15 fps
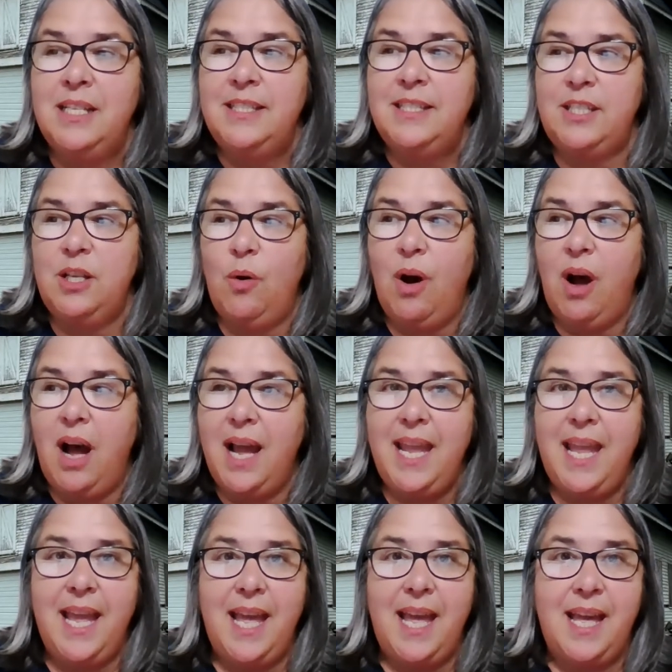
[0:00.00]
So I
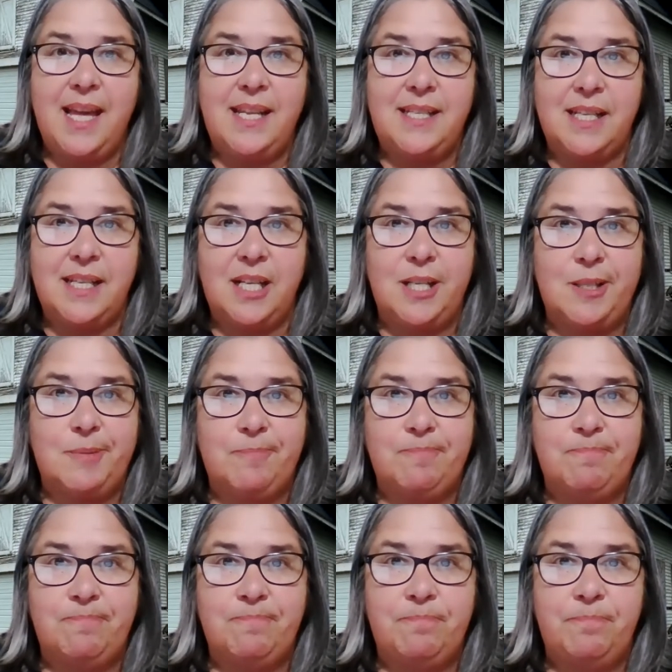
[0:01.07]
had
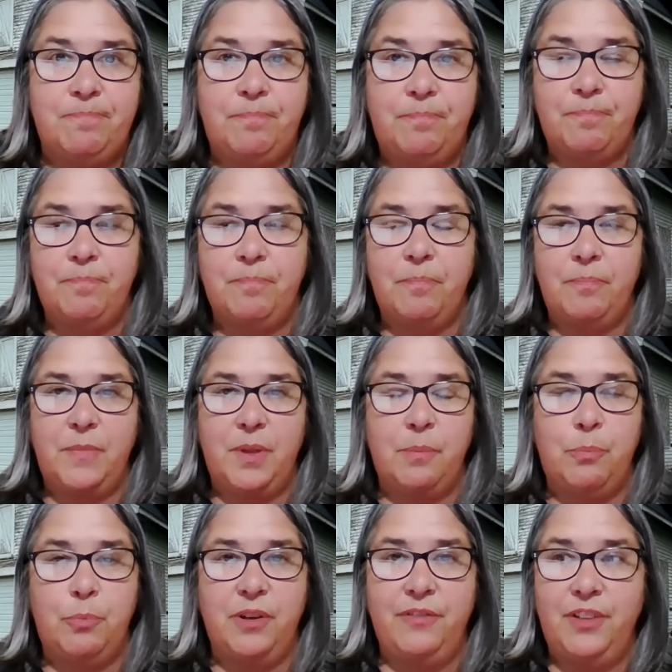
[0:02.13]
the
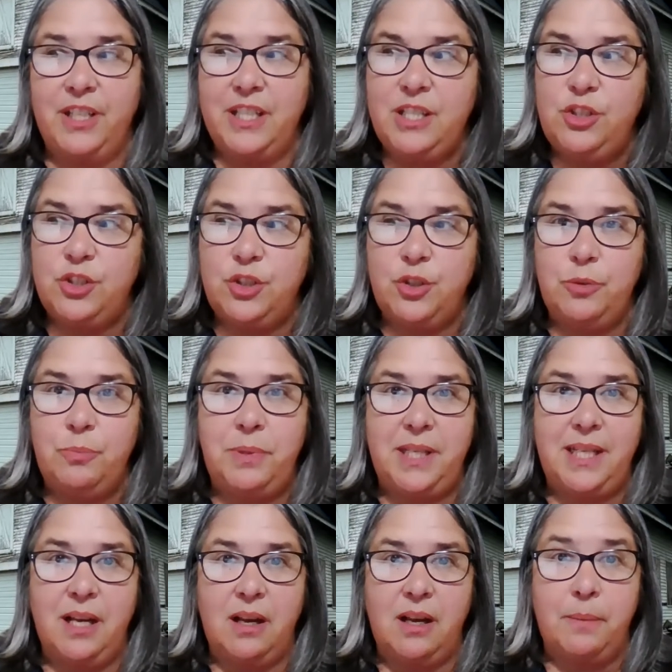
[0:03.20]
privilege to
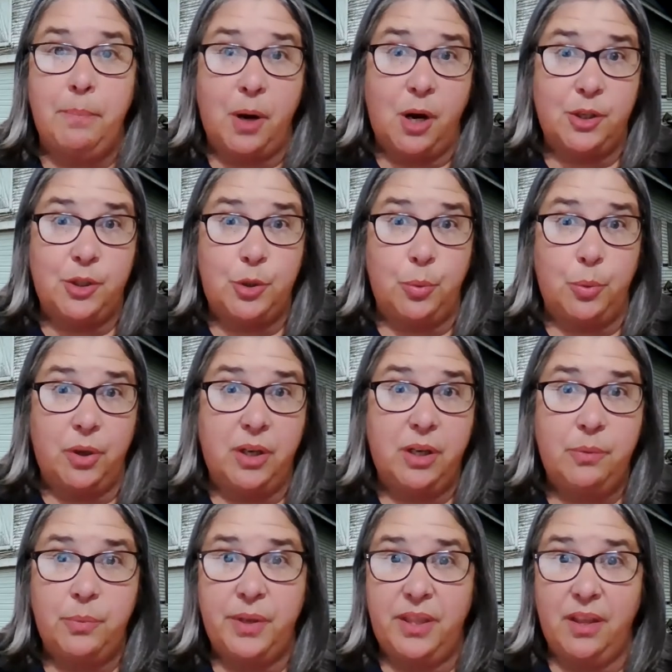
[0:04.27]
be on a barn
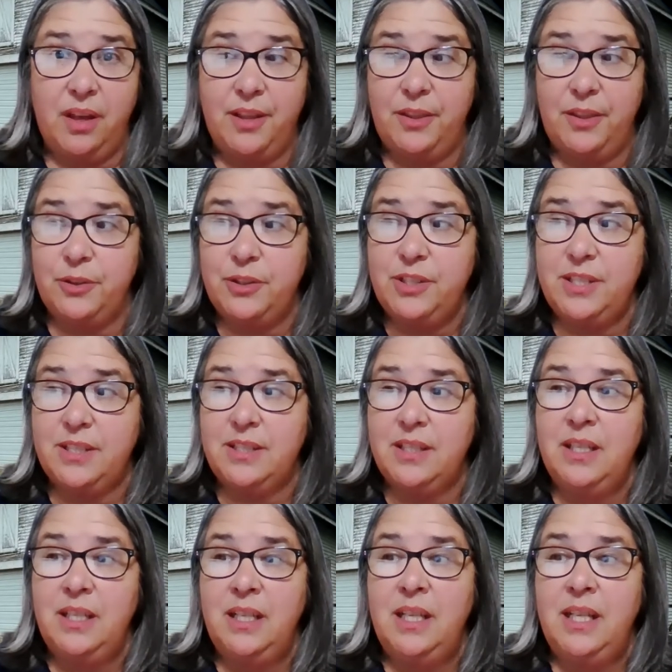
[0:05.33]
tour with others
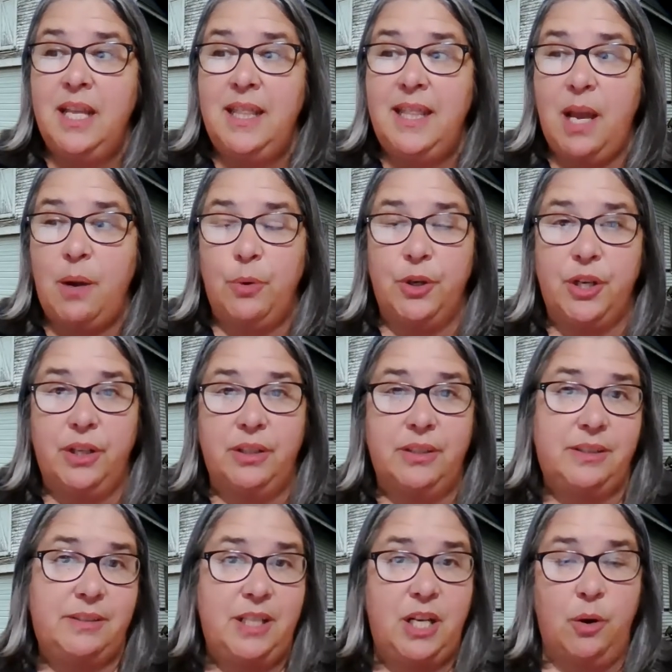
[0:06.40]
that were,
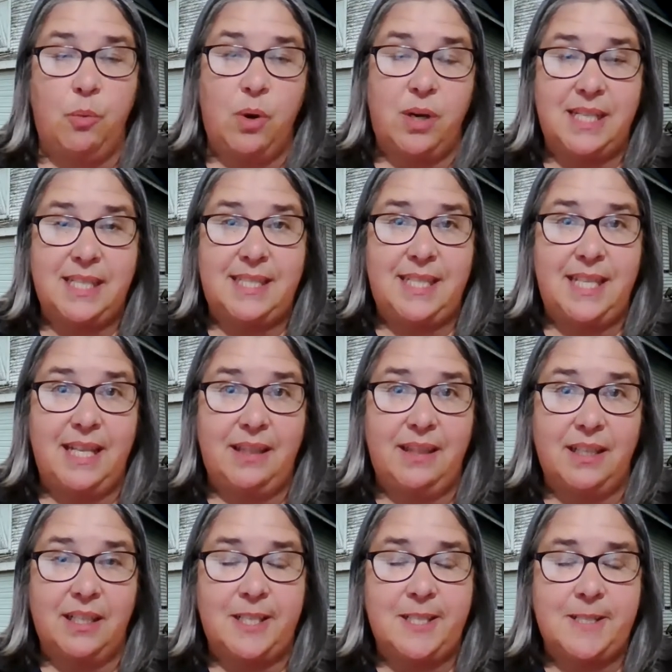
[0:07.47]
wanted to see
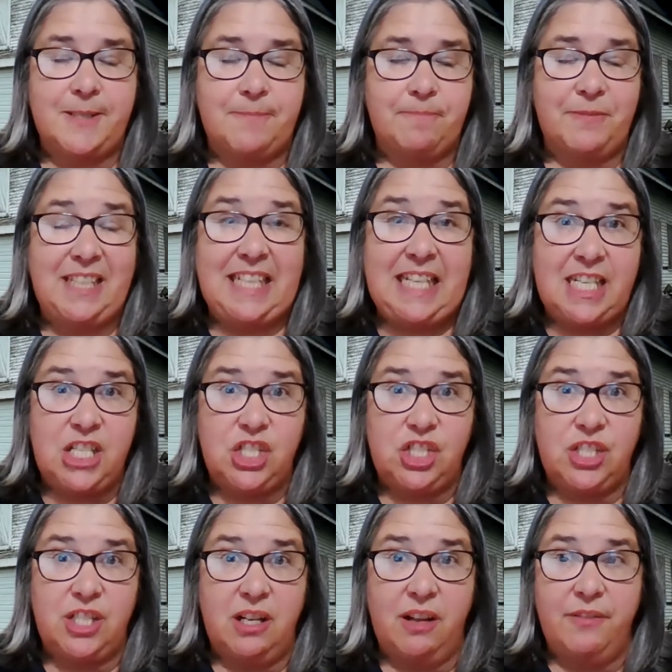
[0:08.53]
the
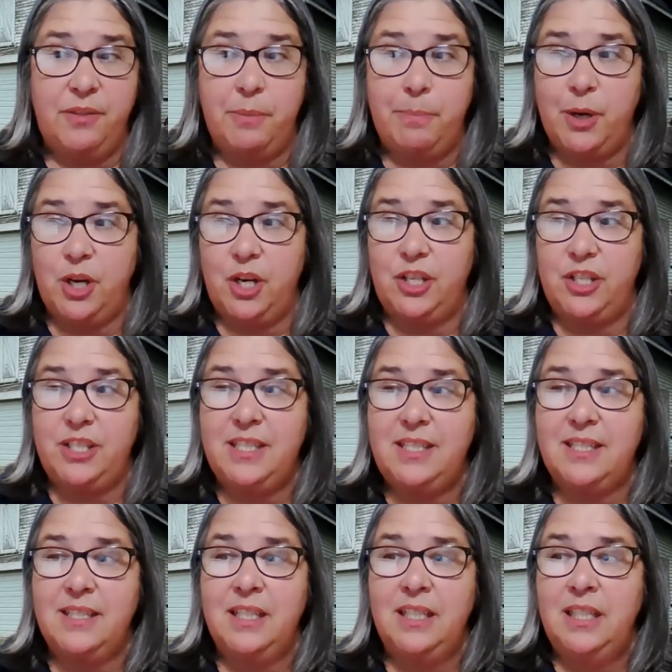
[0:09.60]
condition of the
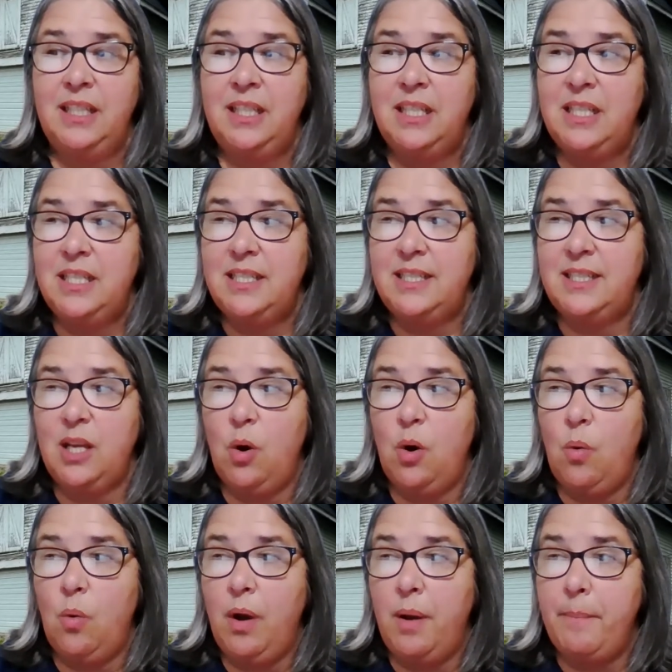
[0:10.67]
barns.
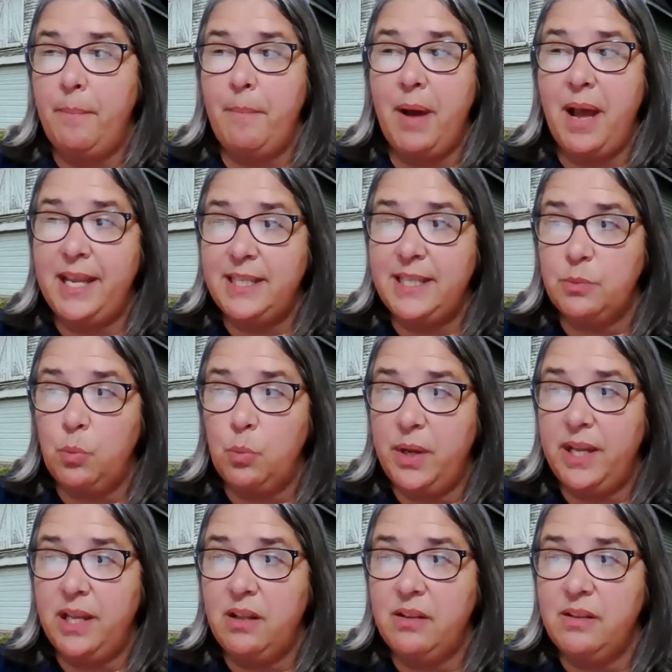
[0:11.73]
So might as
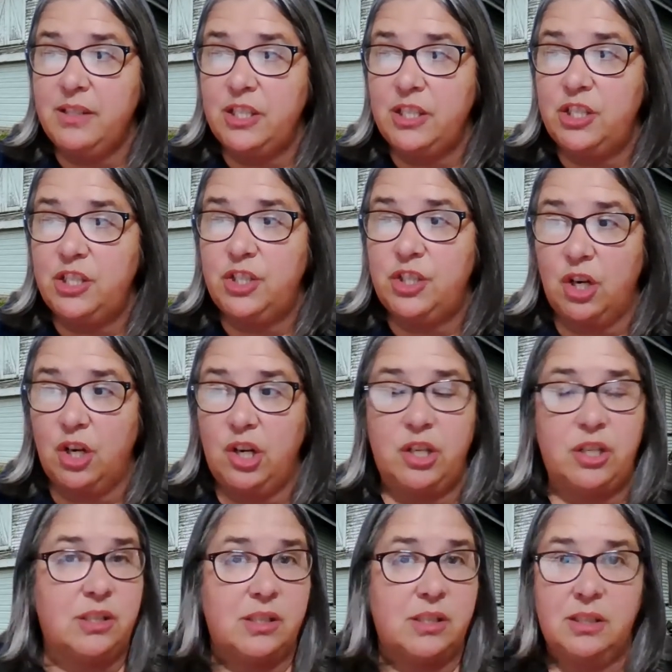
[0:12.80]
well
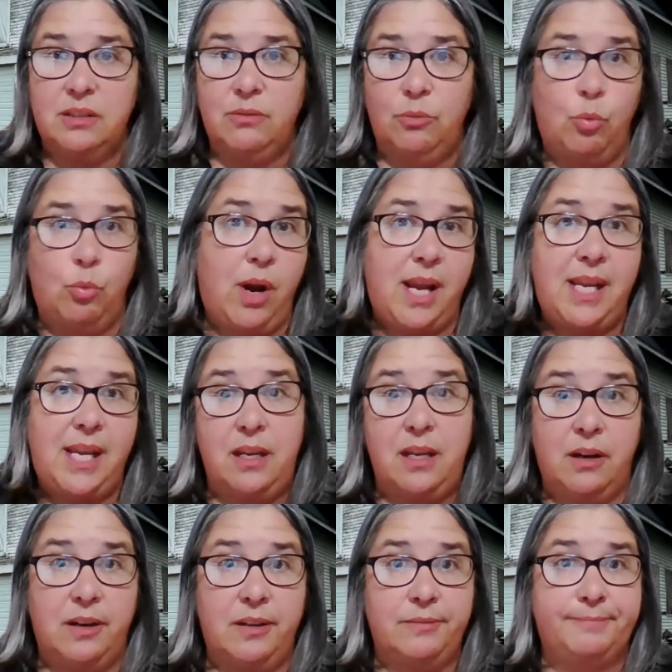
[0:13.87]
start right
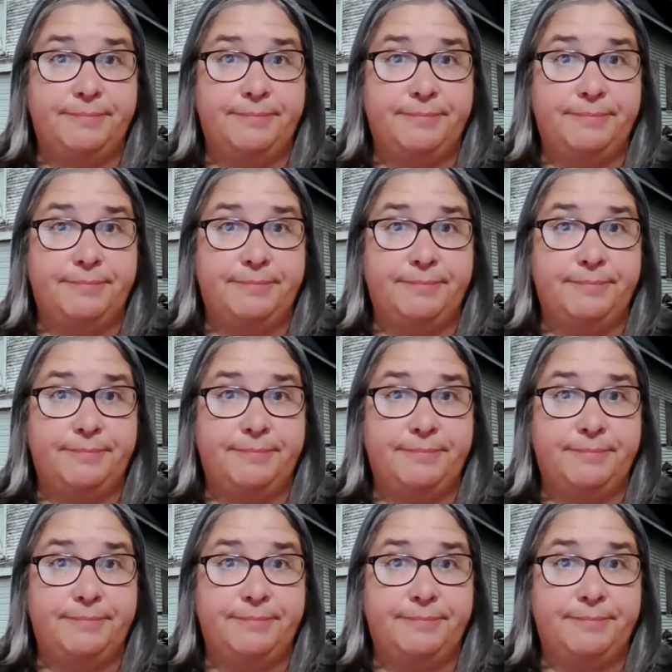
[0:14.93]
here